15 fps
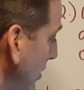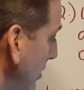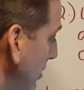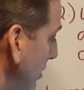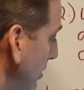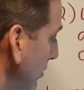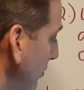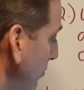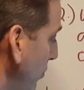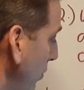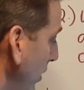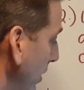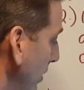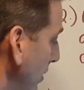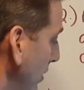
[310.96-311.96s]
to this point?
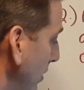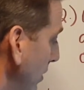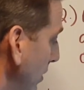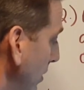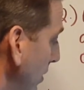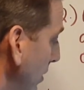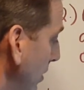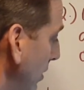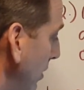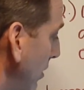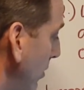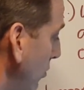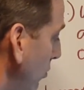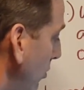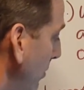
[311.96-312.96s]

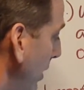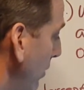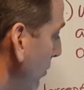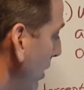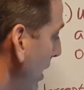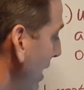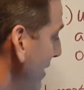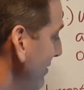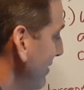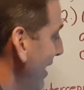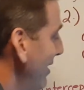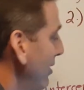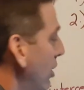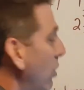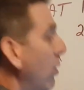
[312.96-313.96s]
Well, my rise, I
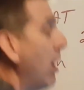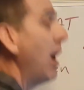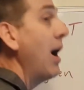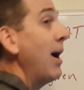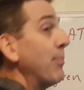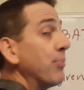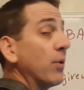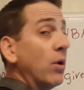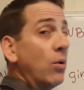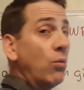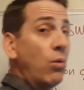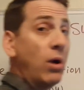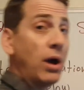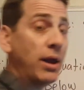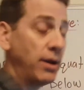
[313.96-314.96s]
had to go up
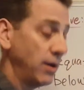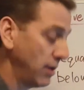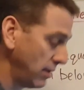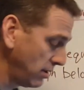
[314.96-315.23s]
1,